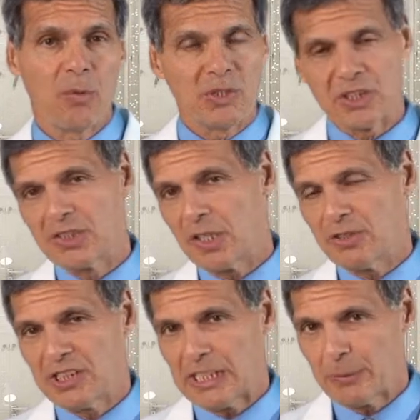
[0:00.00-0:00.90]
was
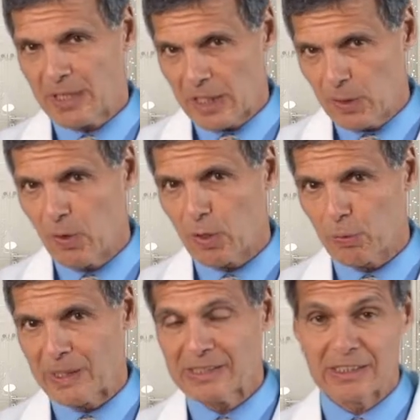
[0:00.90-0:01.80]
associated with a lower
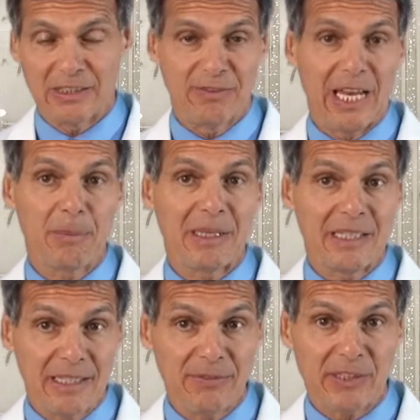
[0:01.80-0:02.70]
risk of developing
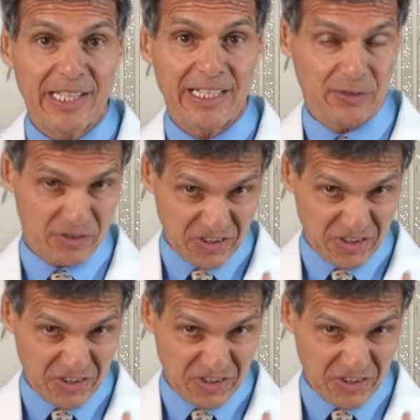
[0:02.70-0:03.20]
liver cancer,